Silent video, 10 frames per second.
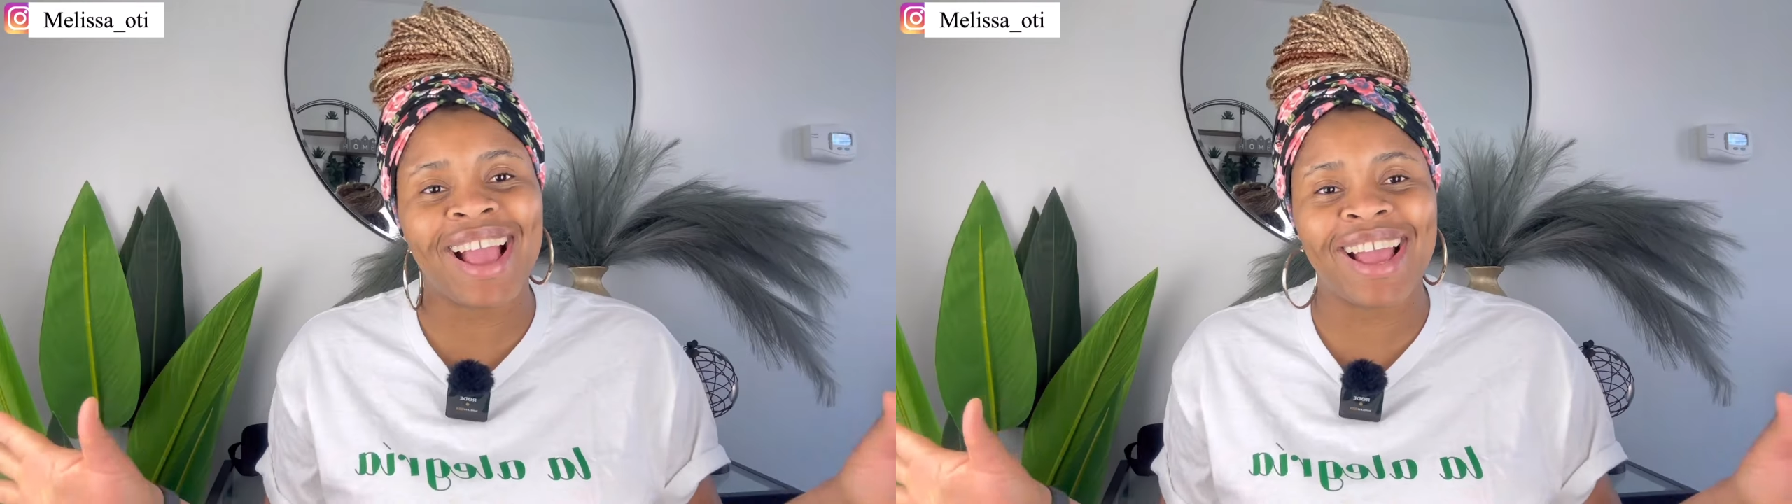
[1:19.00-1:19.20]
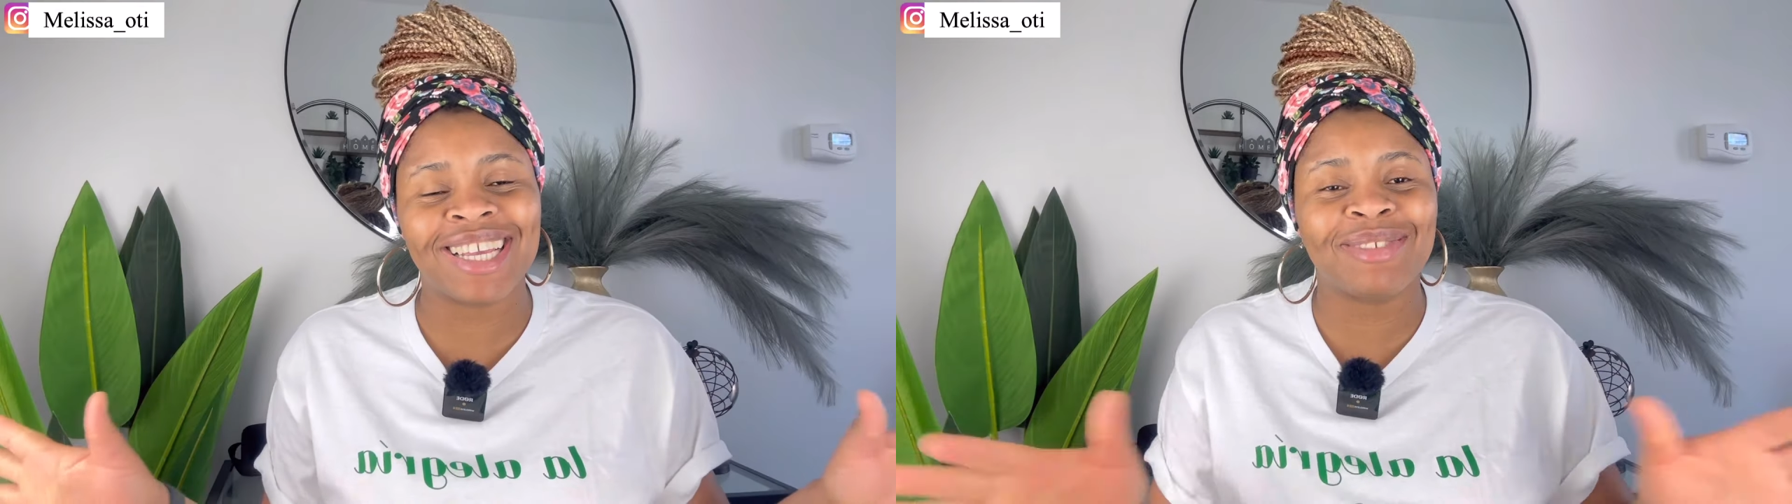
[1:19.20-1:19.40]

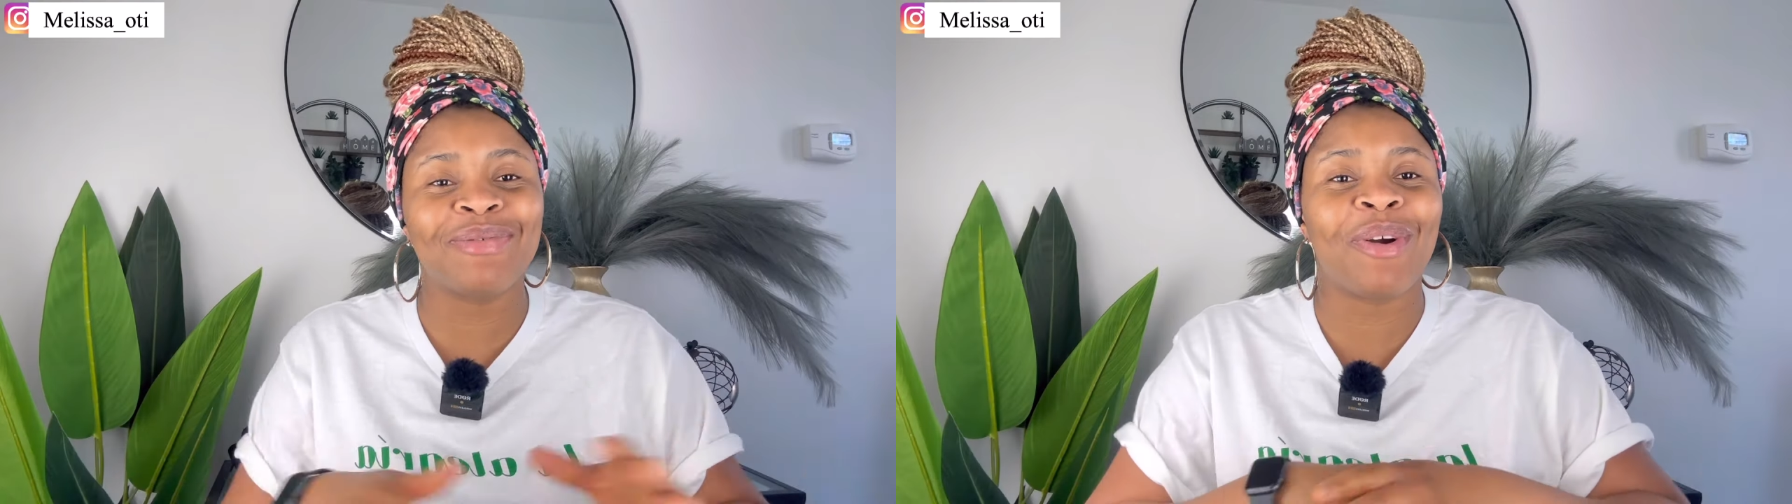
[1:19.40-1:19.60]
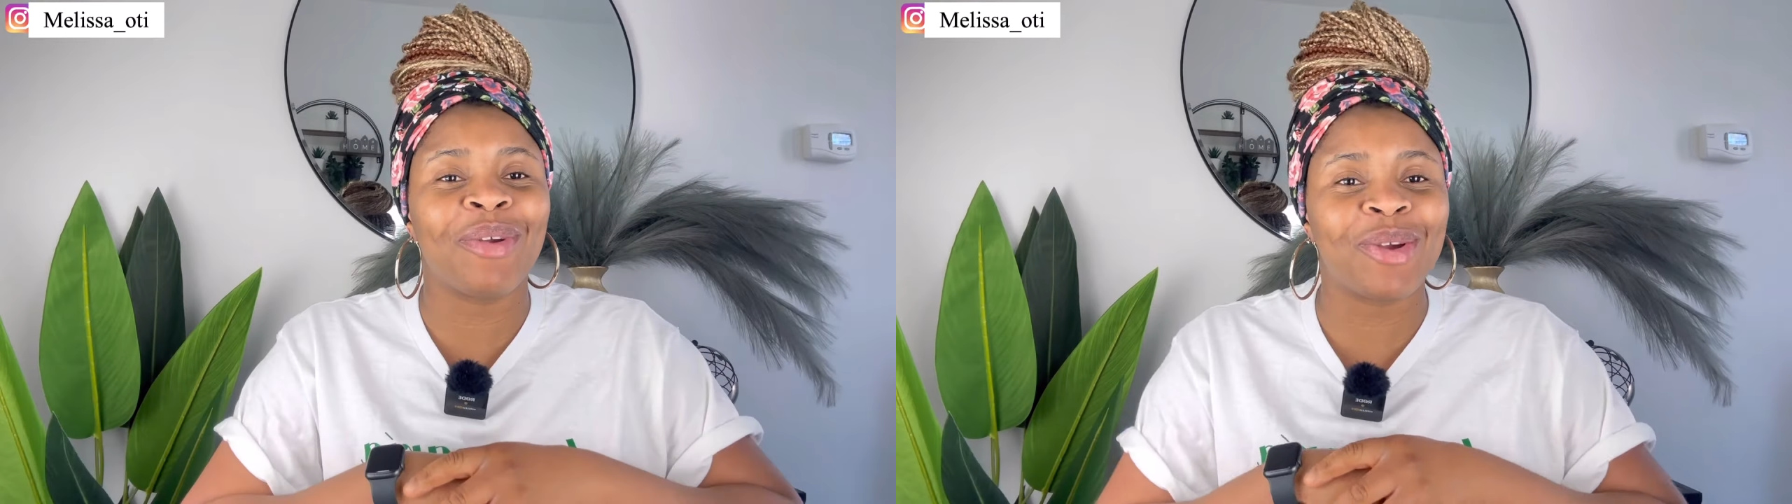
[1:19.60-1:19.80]
guys,
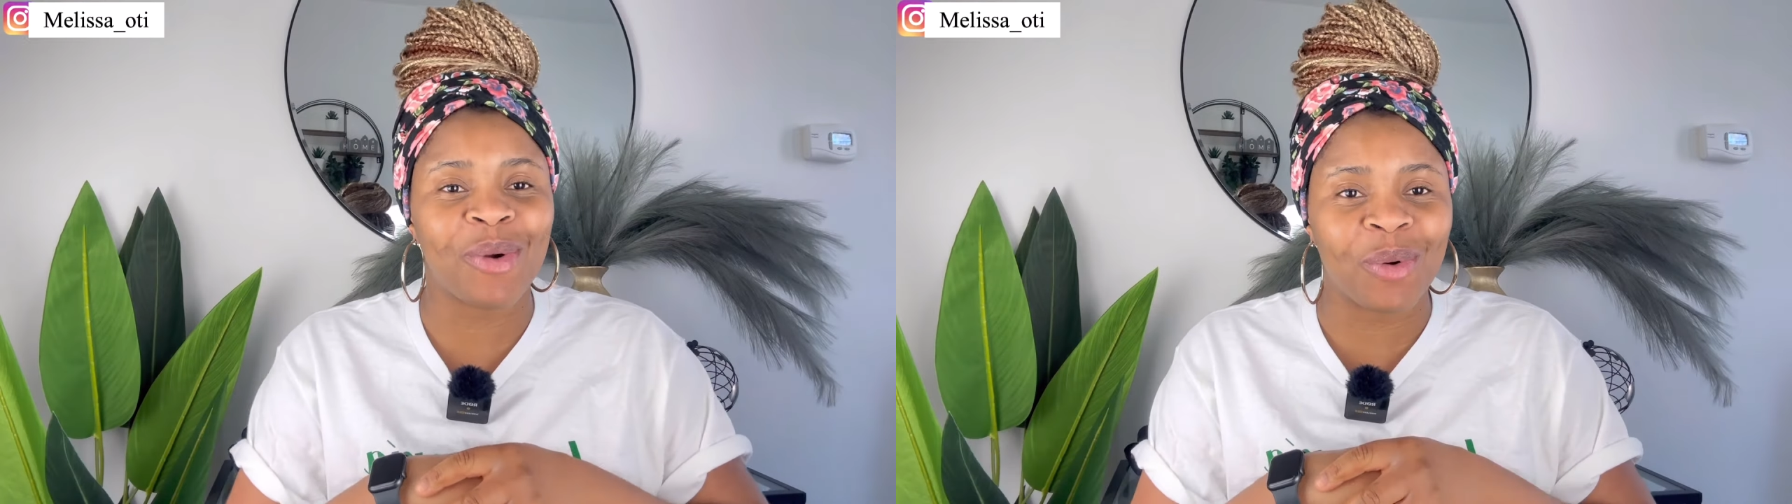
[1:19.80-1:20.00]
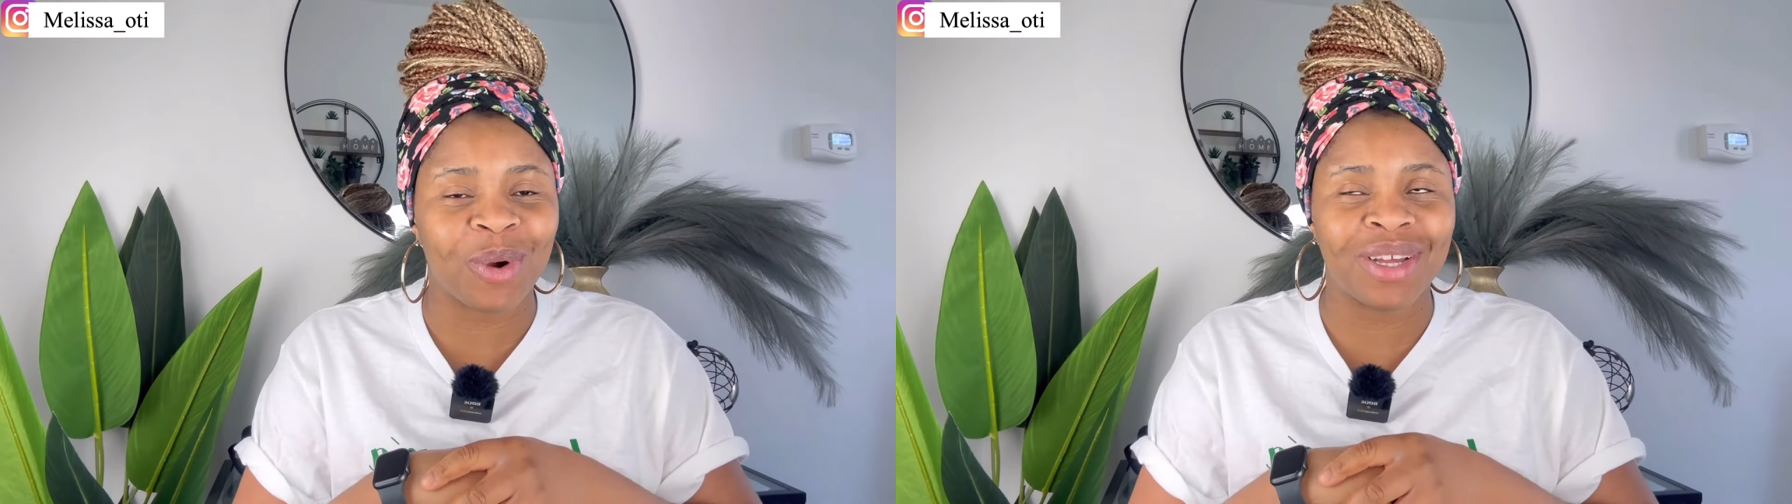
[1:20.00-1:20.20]
before we
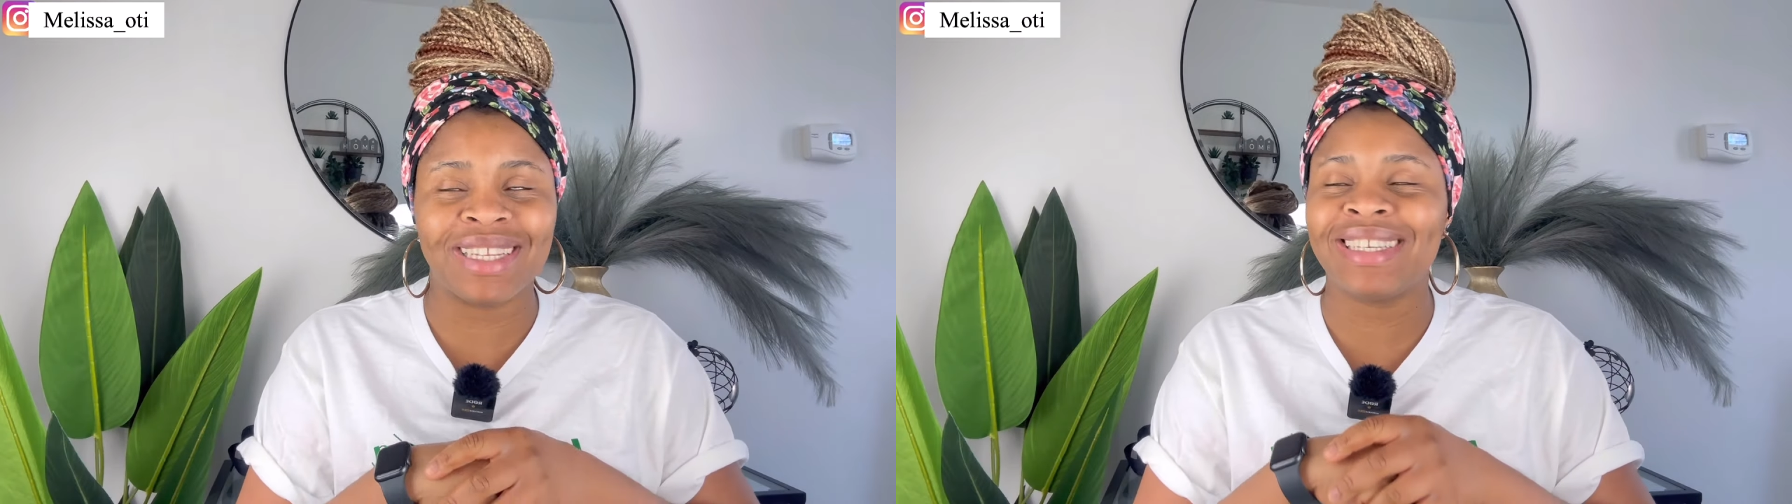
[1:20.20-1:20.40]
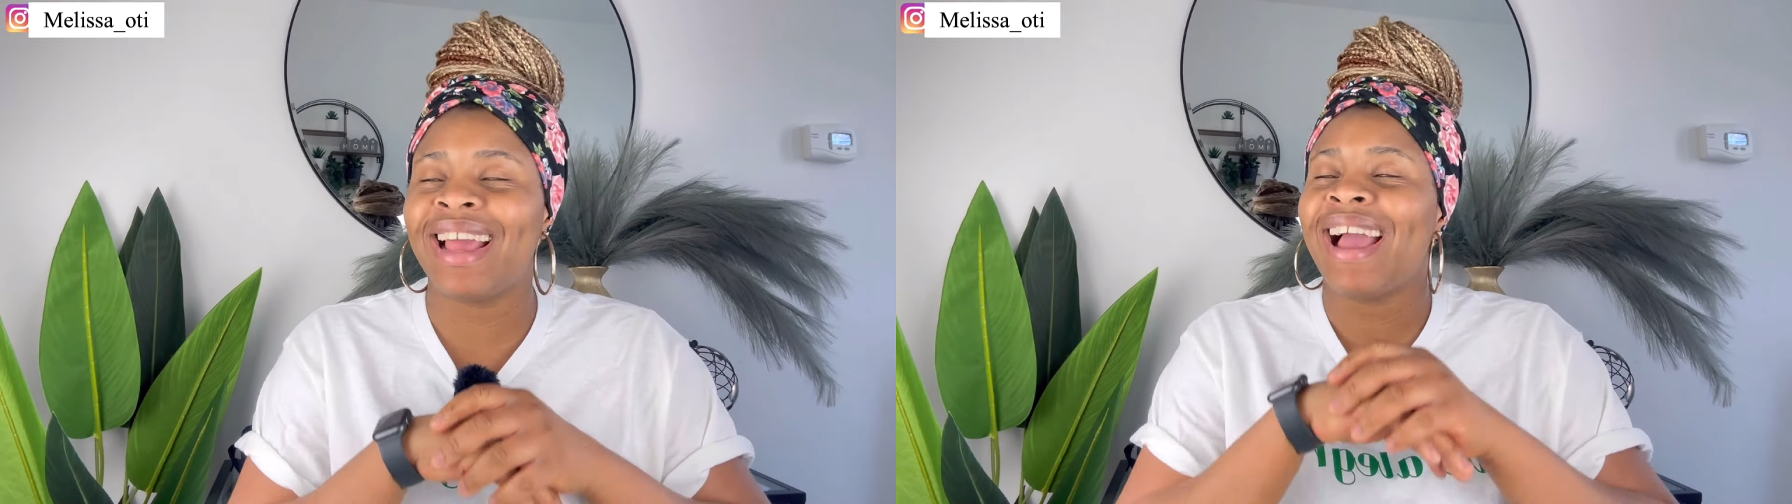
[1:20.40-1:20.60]
go
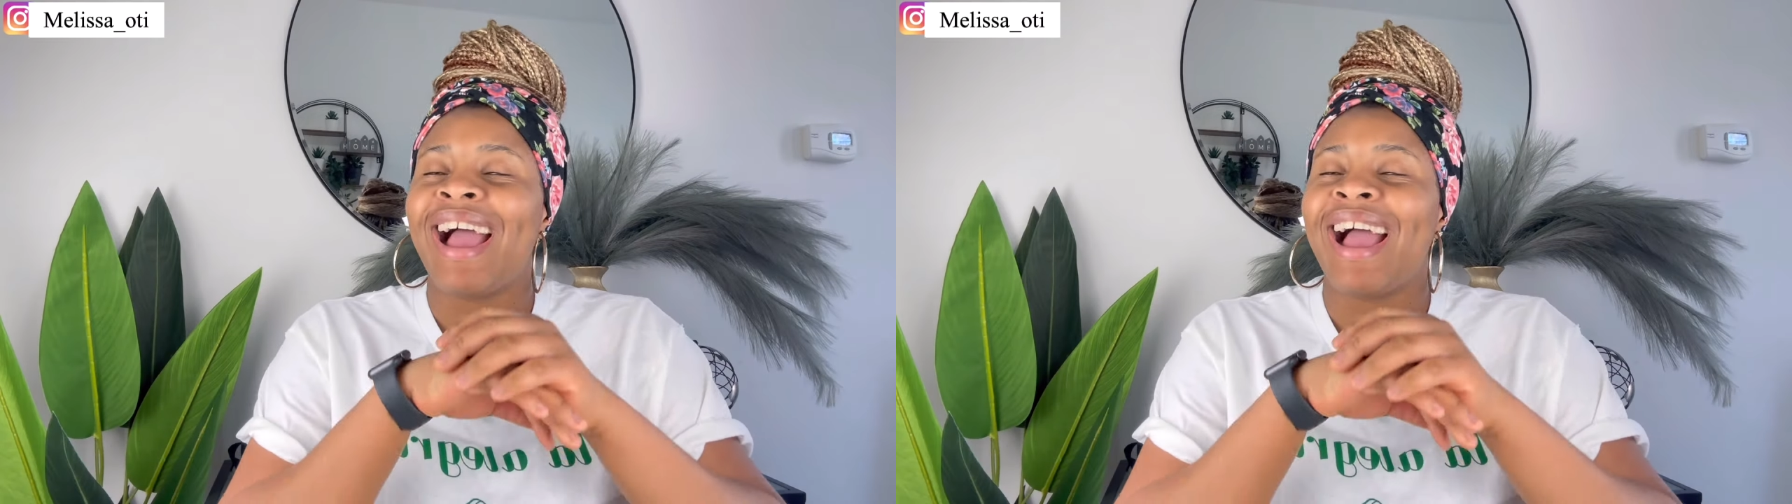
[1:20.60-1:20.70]
on,